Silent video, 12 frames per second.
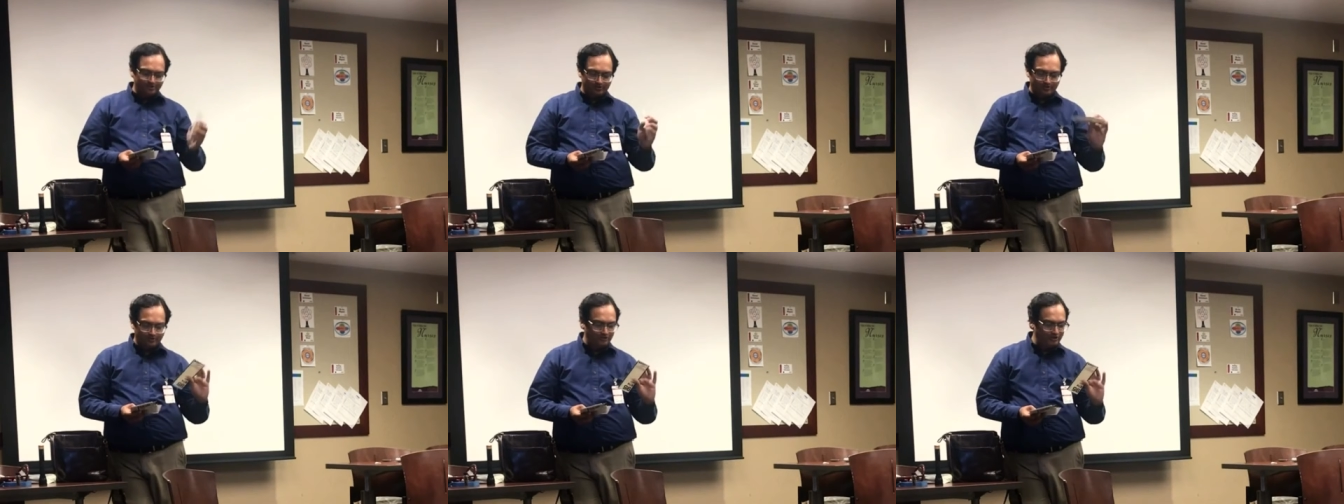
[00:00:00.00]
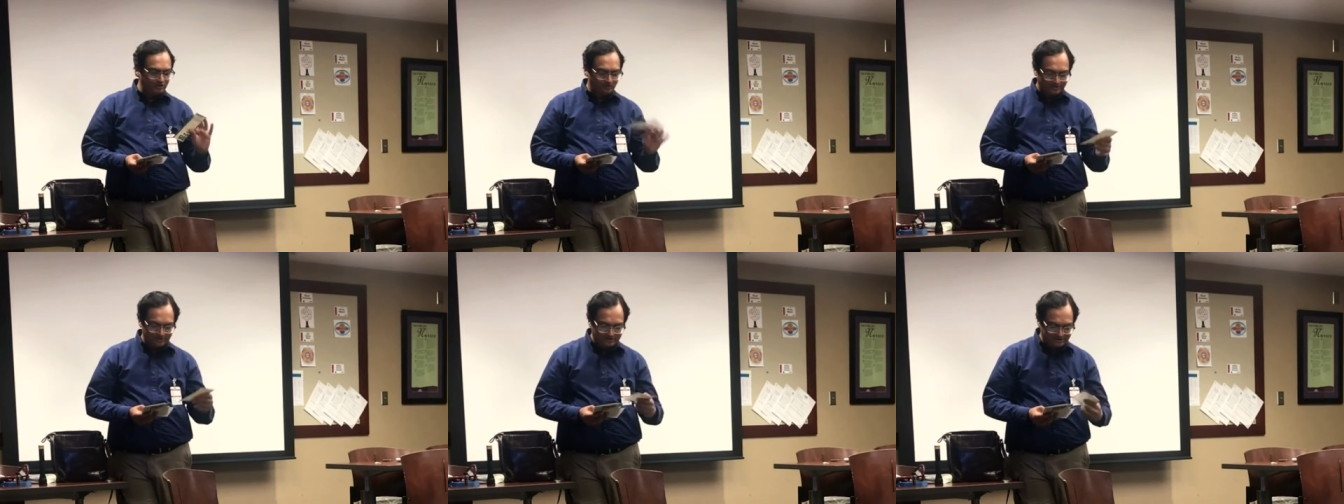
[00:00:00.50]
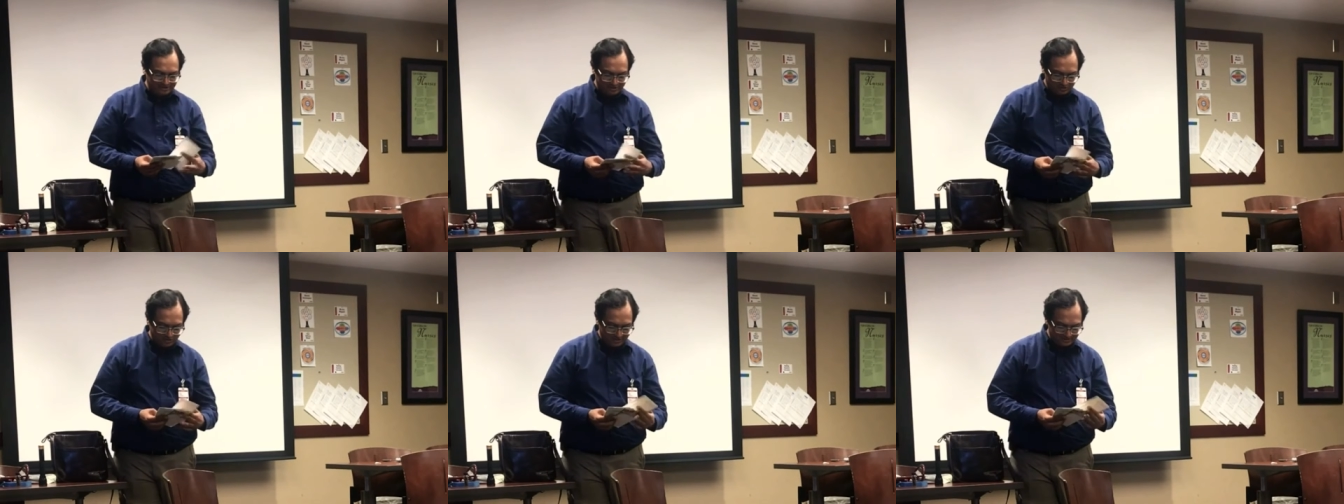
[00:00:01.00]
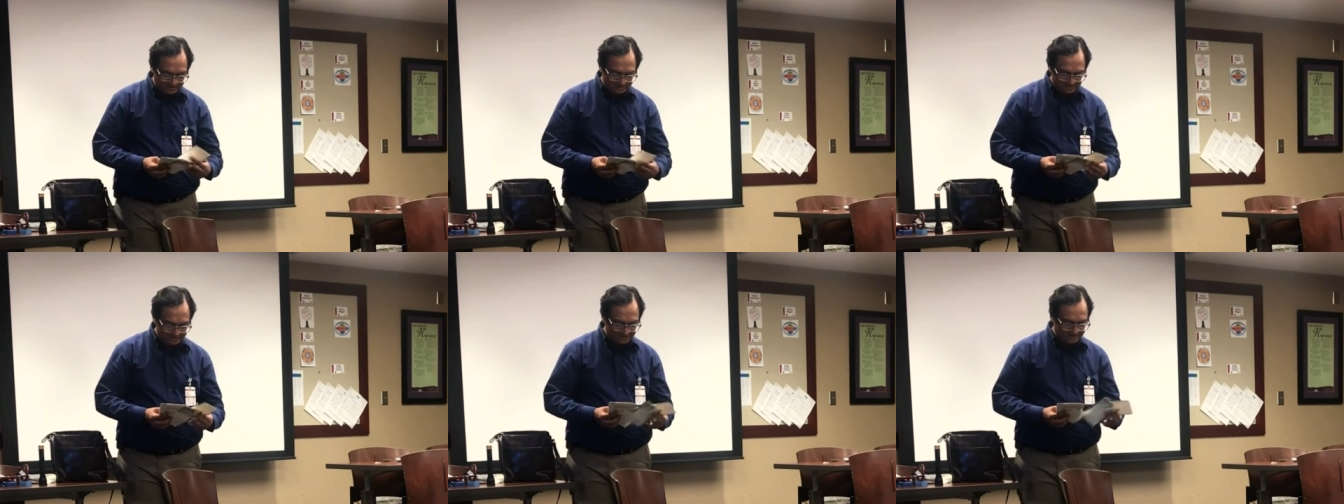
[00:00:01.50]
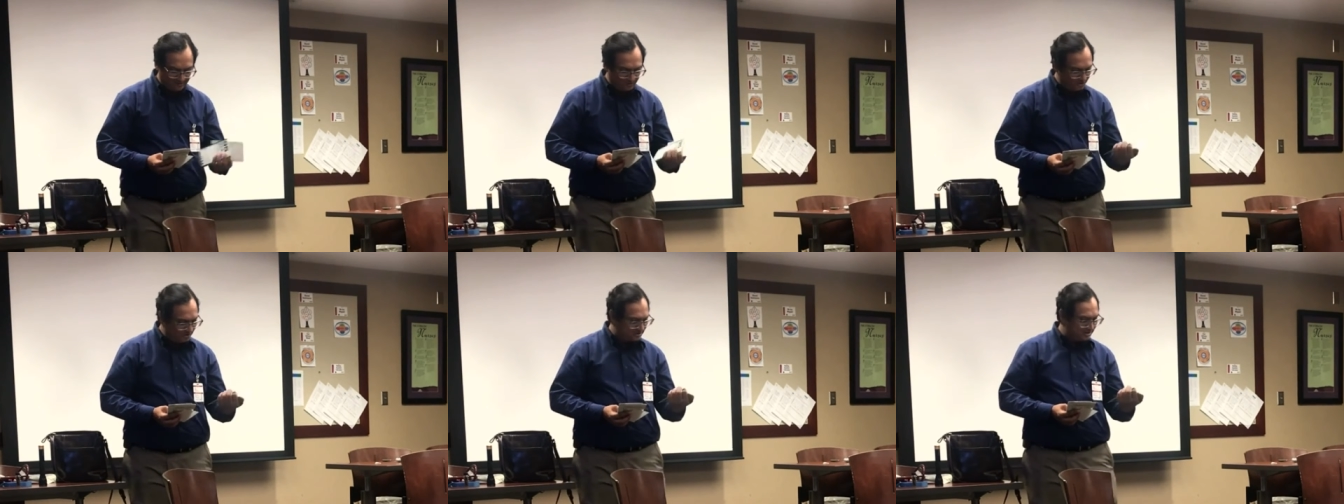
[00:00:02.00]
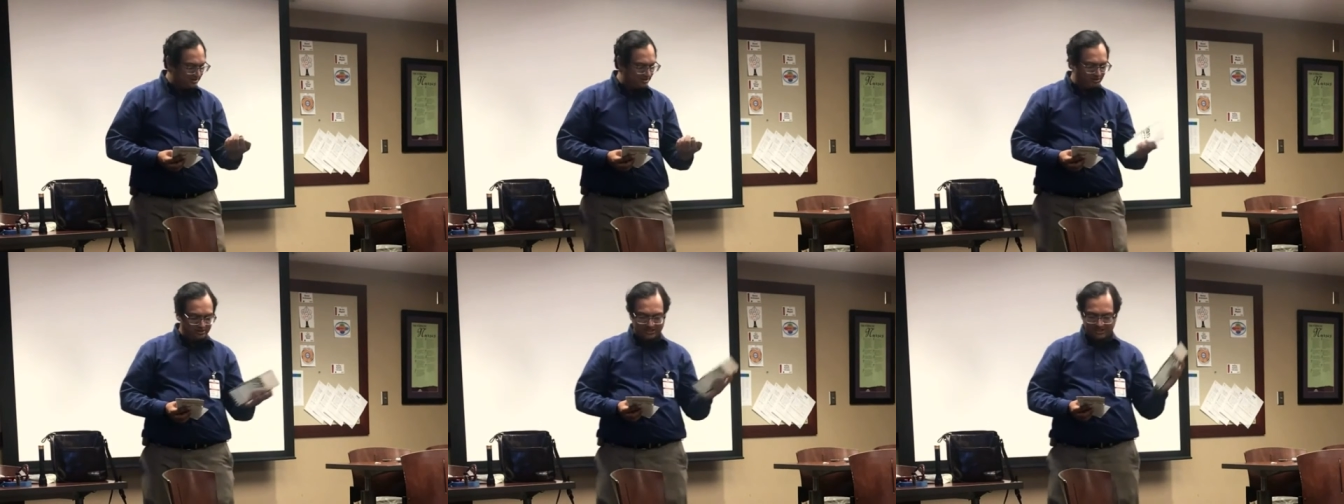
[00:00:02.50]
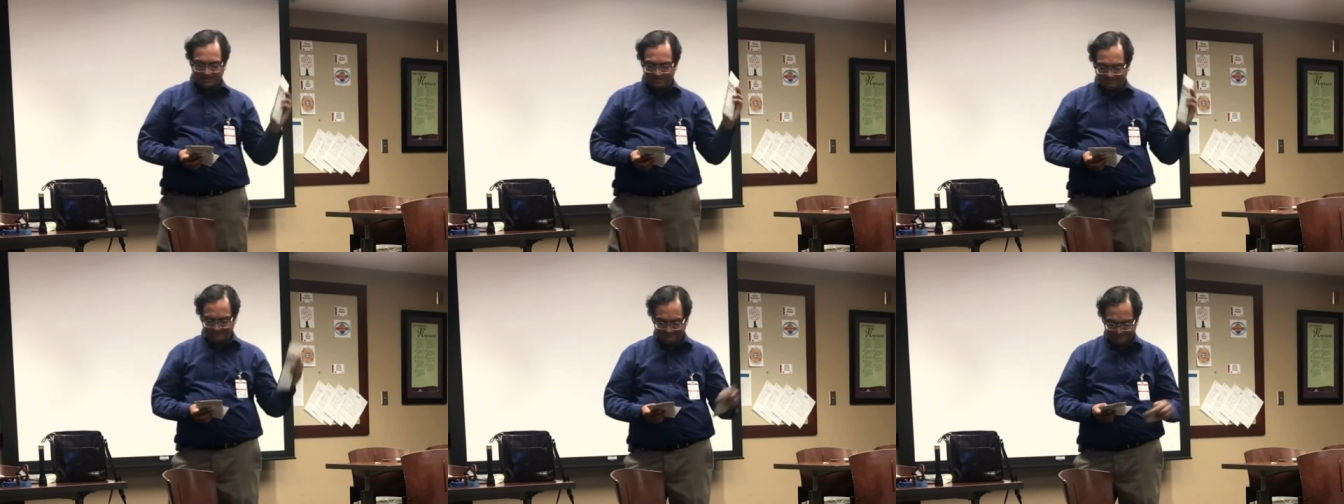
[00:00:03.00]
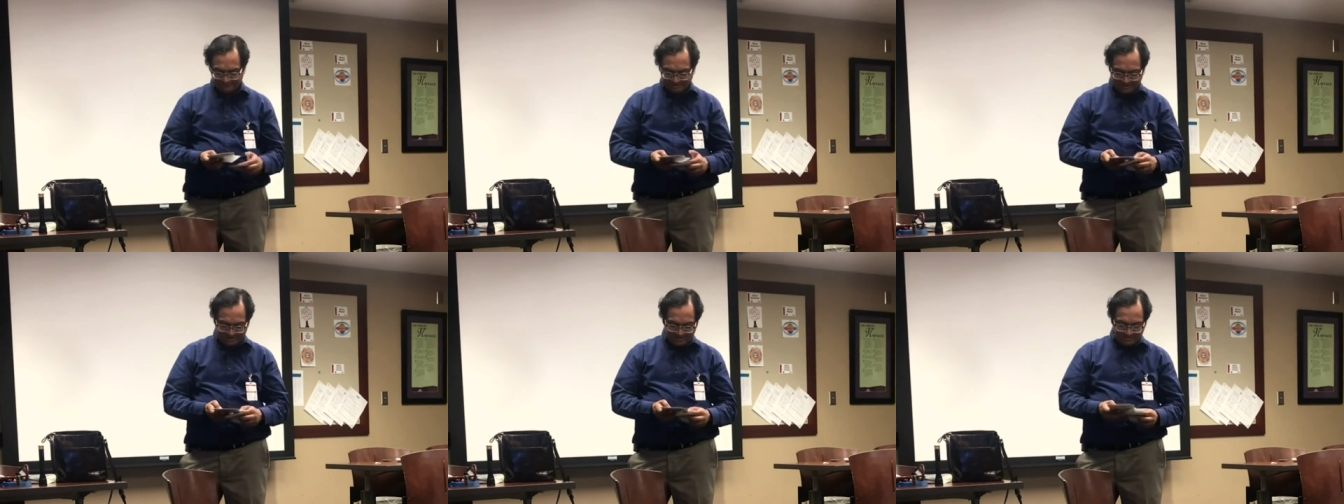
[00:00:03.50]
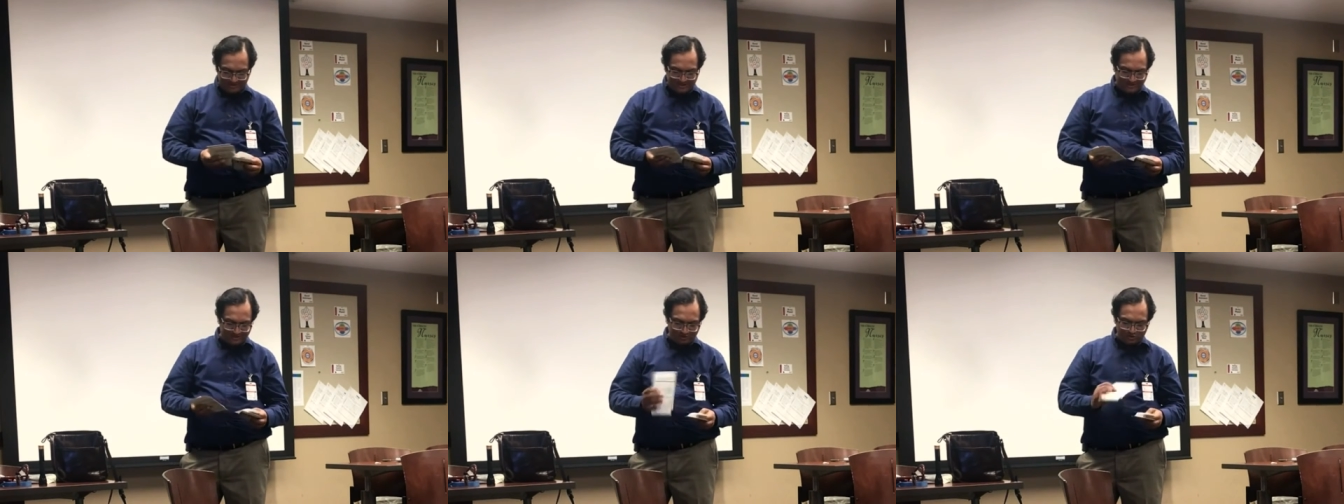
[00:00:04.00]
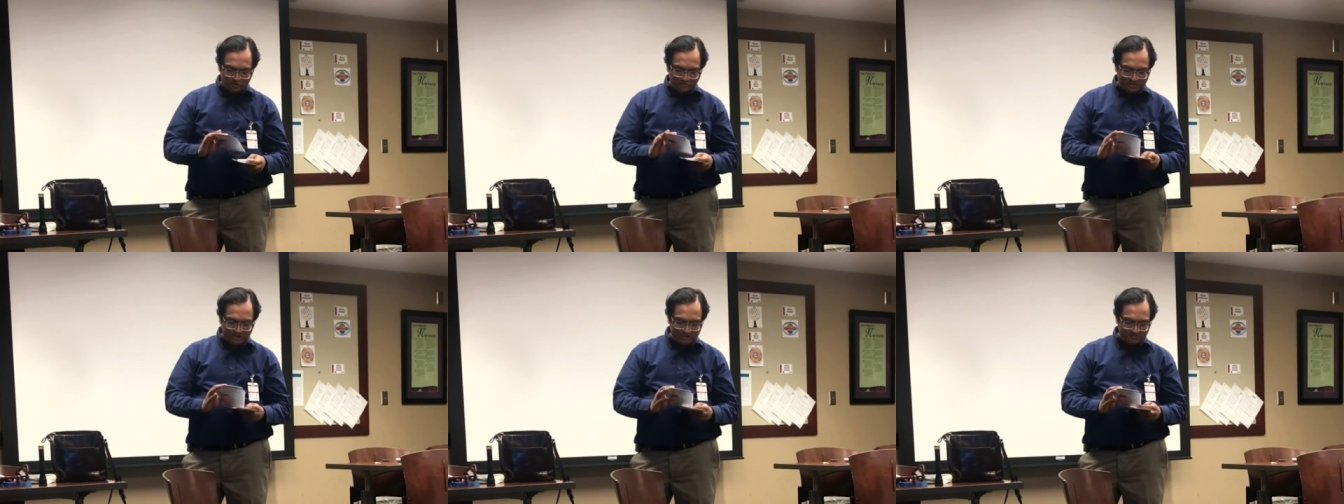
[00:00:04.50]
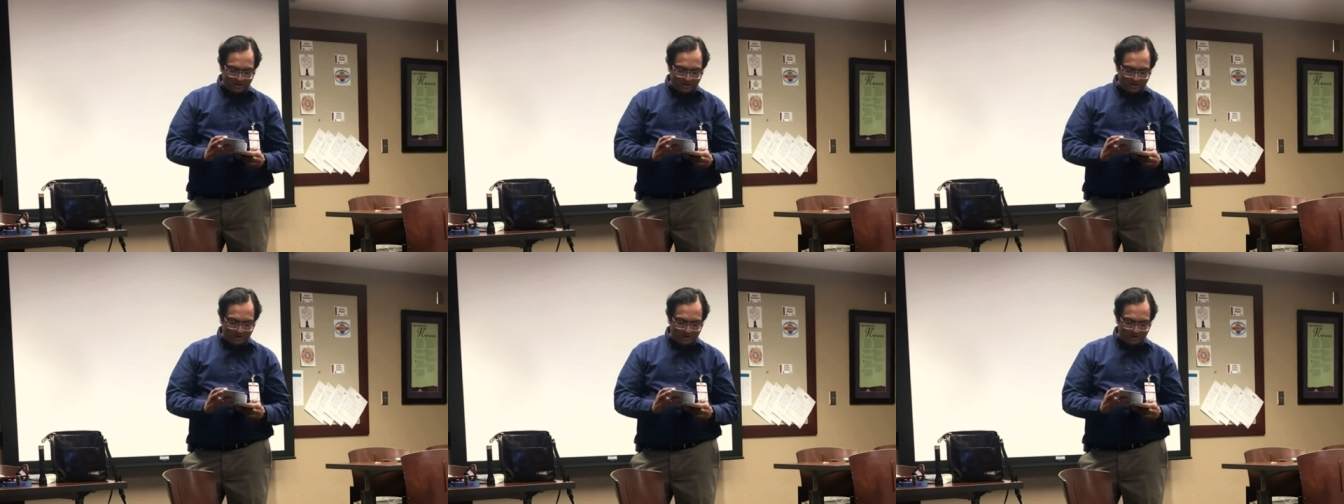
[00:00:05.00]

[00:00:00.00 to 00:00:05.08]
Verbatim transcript: So we know about these ones that were looked at today. But there used to be these